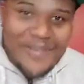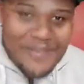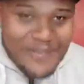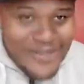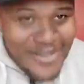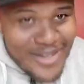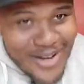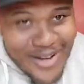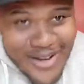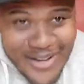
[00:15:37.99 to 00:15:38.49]

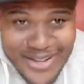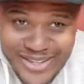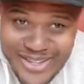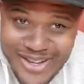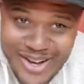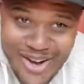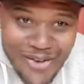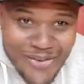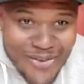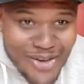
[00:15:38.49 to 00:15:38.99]

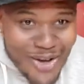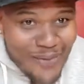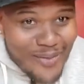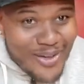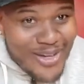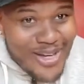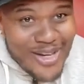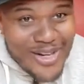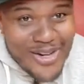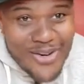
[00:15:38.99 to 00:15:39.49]
Y'all
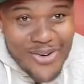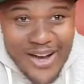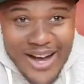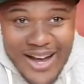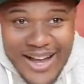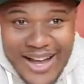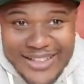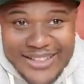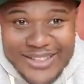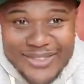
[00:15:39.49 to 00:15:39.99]
be getting no.
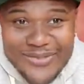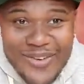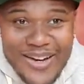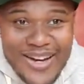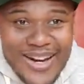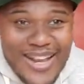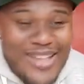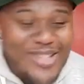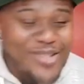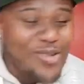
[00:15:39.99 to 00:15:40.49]
I just
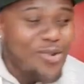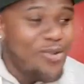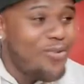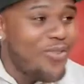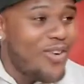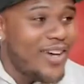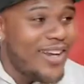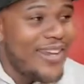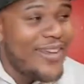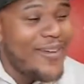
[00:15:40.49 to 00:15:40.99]
find that so
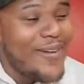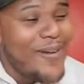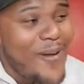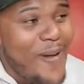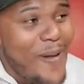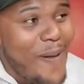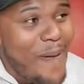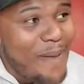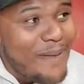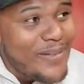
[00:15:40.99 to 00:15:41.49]
funny
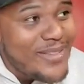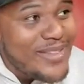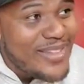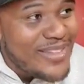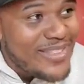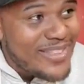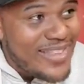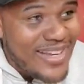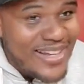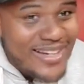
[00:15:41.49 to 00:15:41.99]

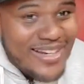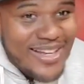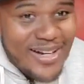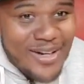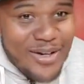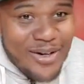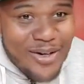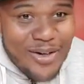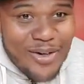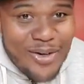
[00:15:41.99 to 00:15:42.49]
to think
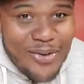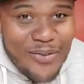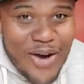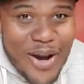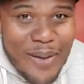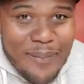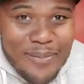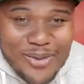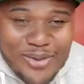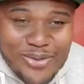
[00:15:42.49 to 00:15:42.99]
that the
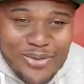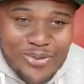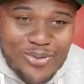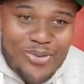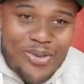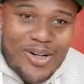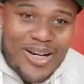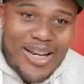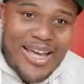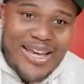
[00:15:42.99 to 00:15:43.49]
rappers
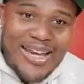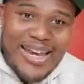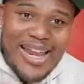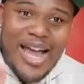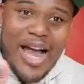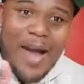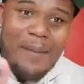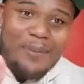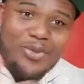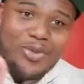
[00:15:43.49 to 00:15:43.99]
who like
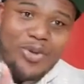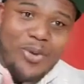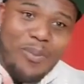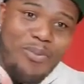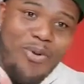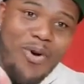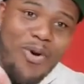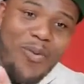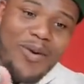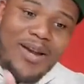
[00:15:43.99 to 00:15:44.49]
now I'm to the
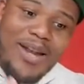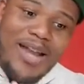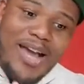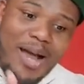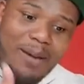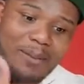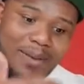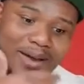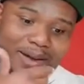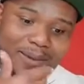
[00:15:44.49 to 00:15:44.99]
point where
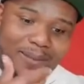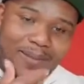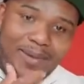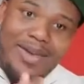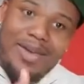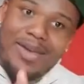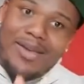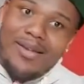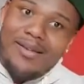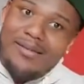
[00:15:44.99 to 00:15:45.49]
now I'm like,
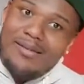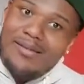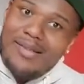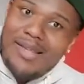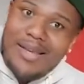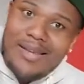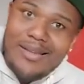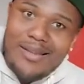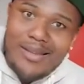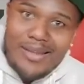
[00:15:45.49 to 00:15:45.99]
man,
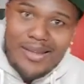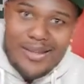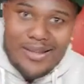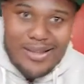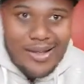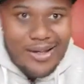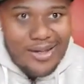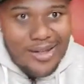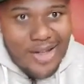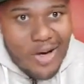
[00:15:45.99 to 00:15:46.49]

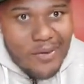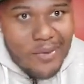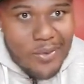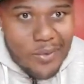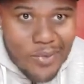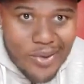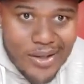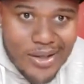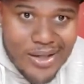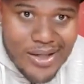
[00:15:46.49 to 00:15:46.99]
like y'all we
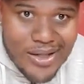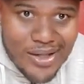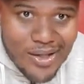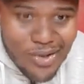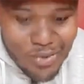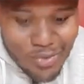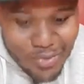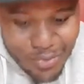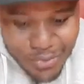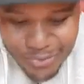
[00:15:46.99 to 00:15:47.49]
really getting
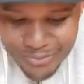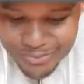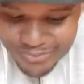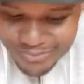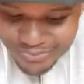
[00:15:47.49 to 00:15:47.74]
old.